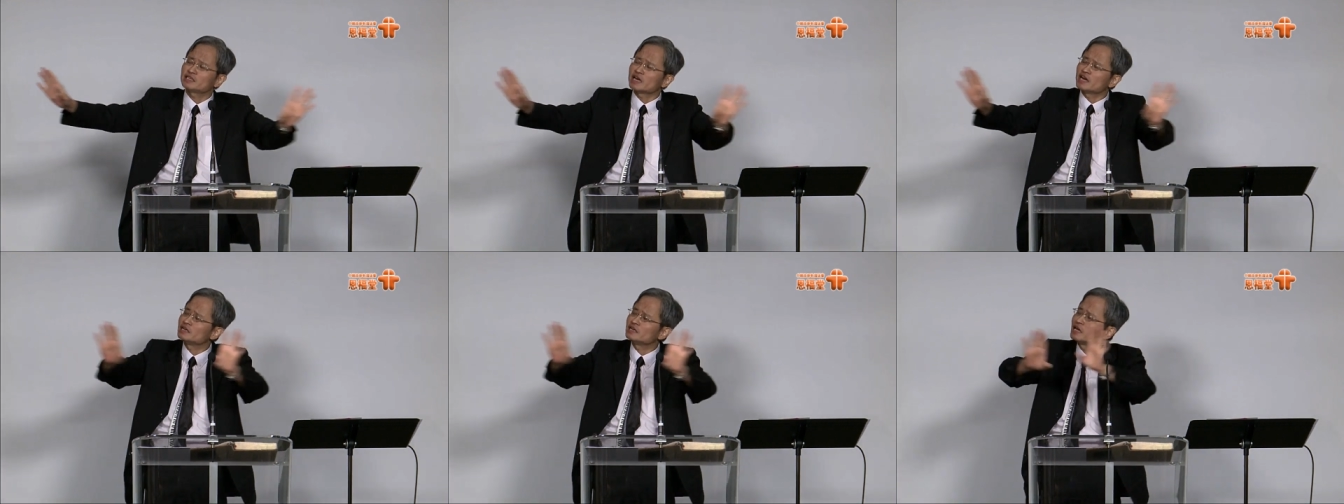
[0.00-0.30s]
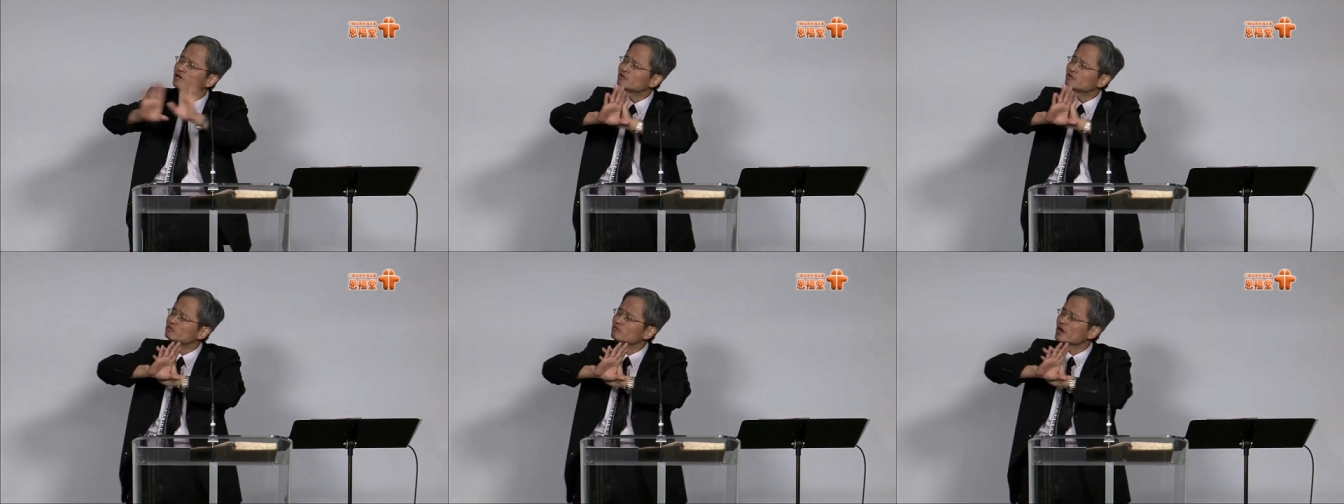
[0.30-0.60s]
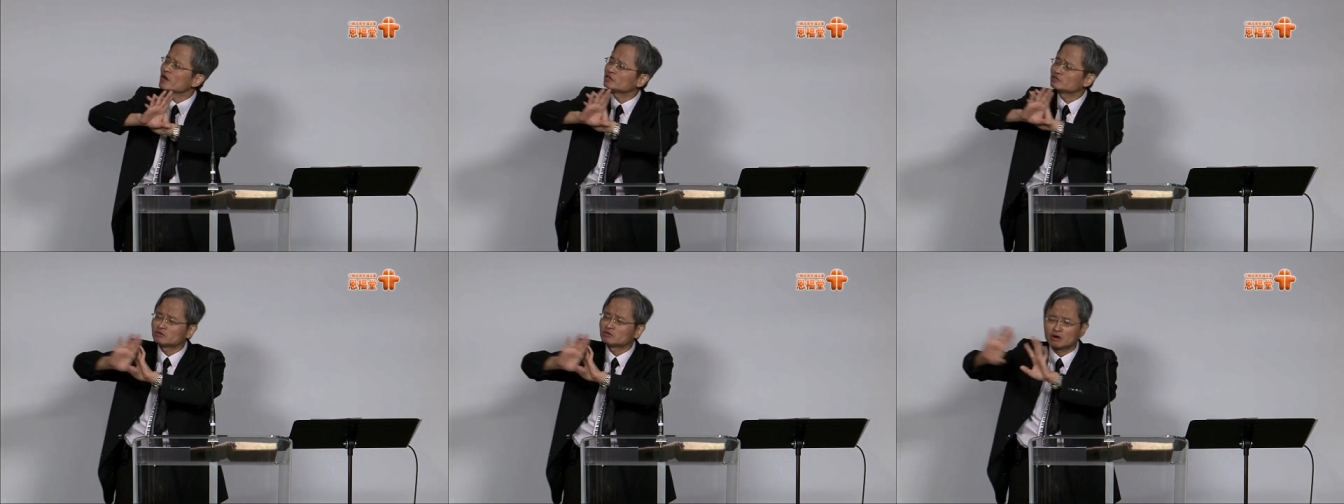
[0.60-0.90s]
and then
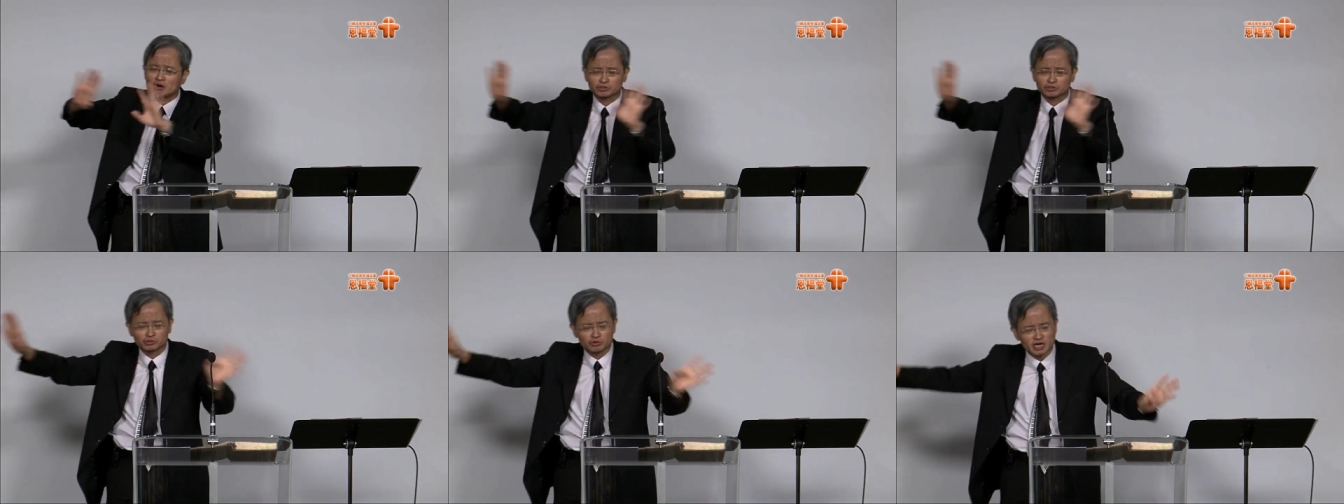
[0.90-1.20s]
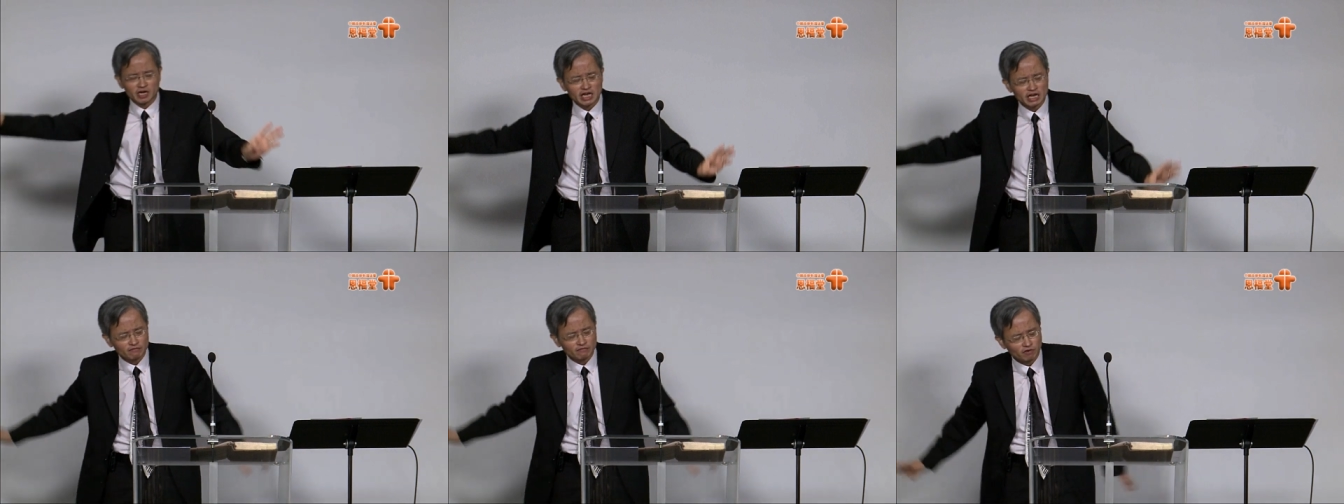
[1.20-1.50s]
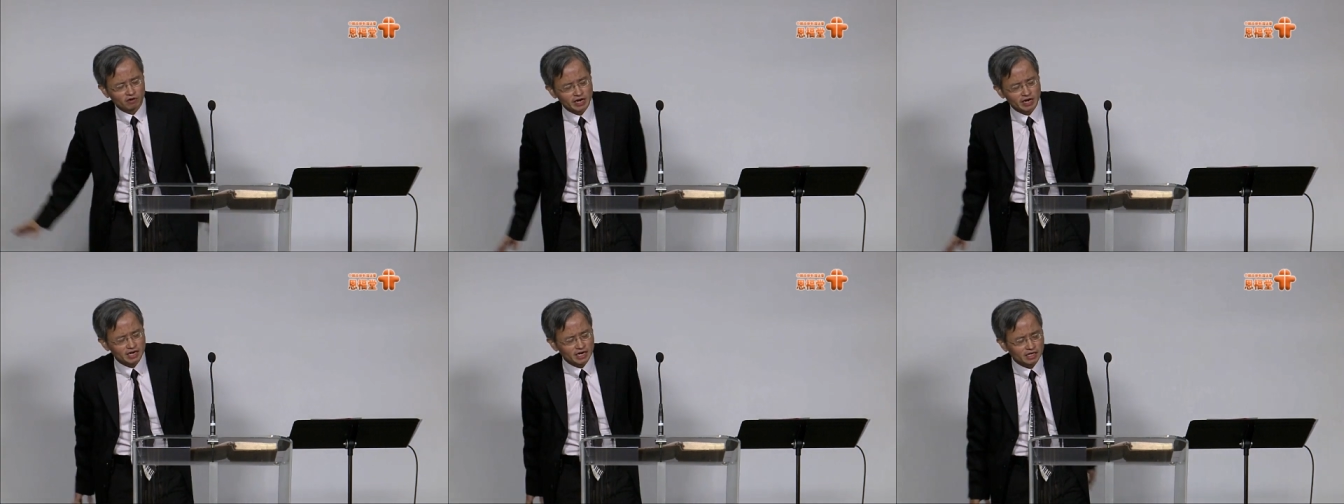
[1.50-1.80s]
went to Australia
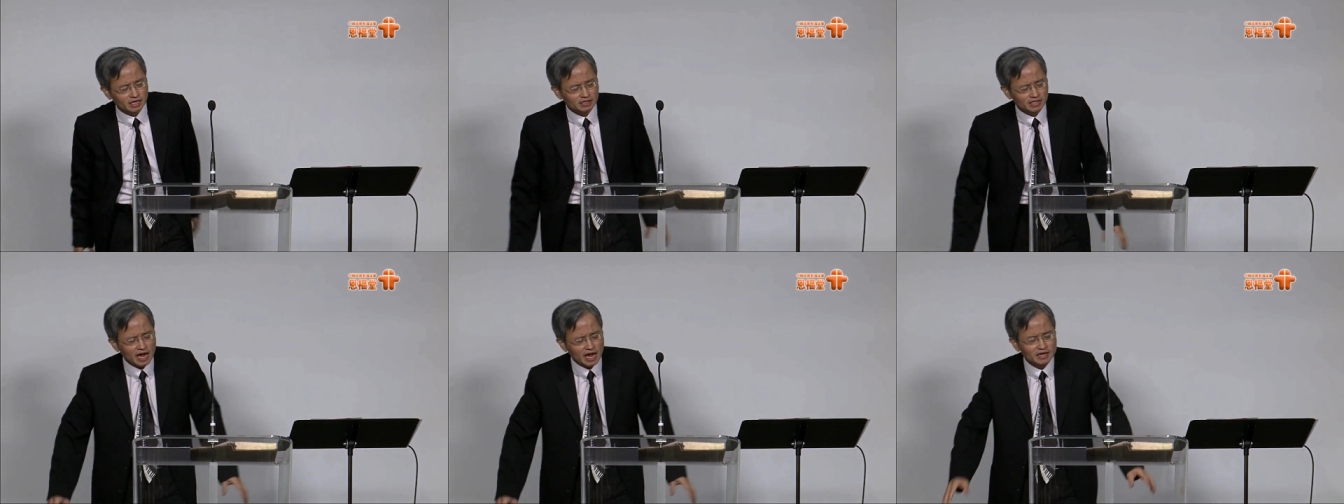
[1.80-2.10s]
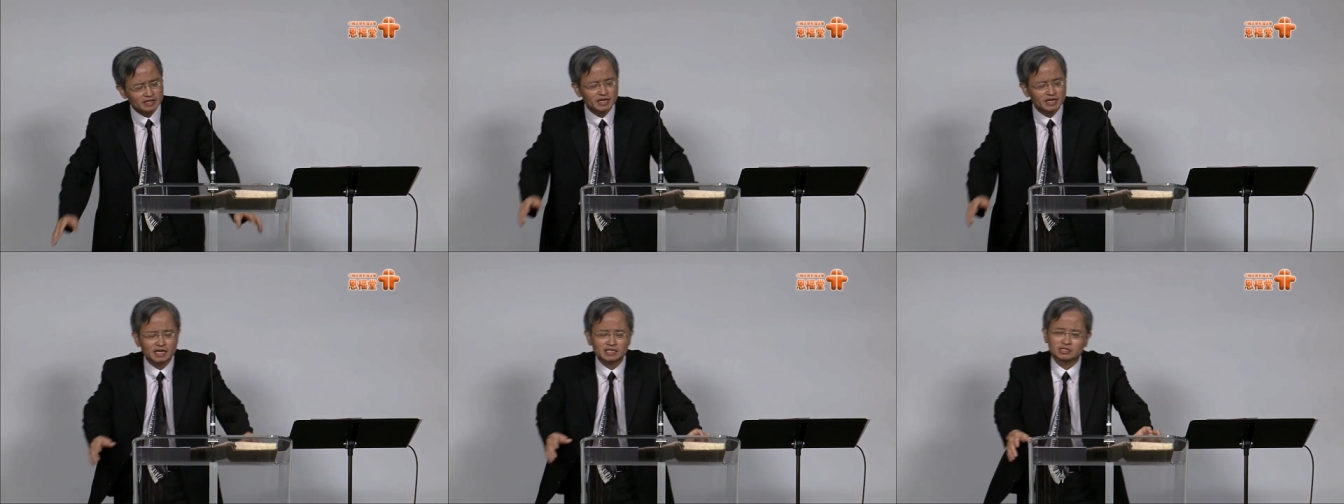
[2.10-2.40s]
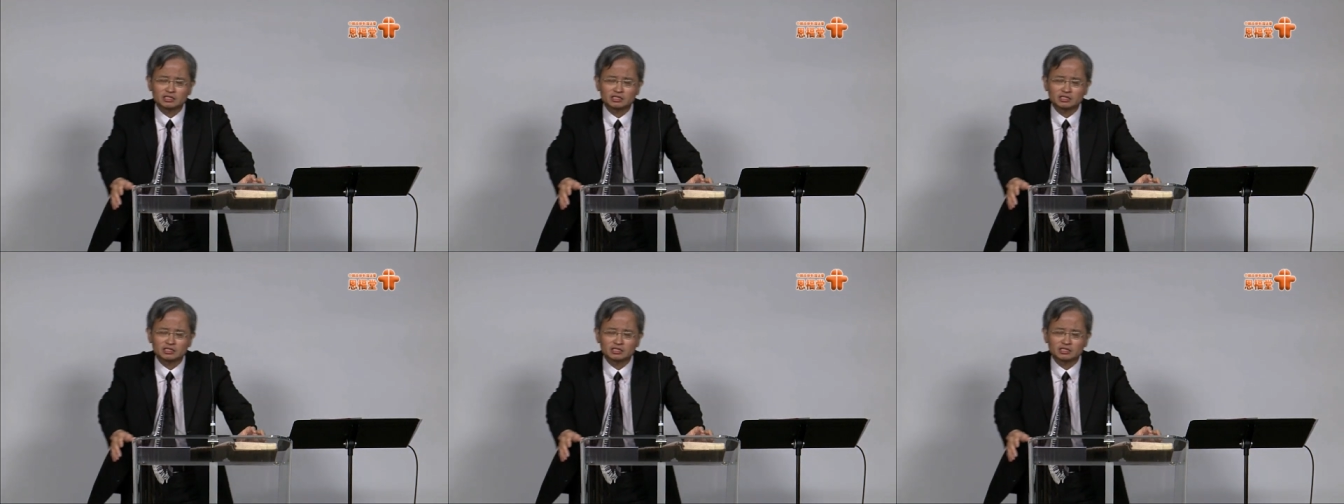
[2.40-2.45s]
for another 10 years.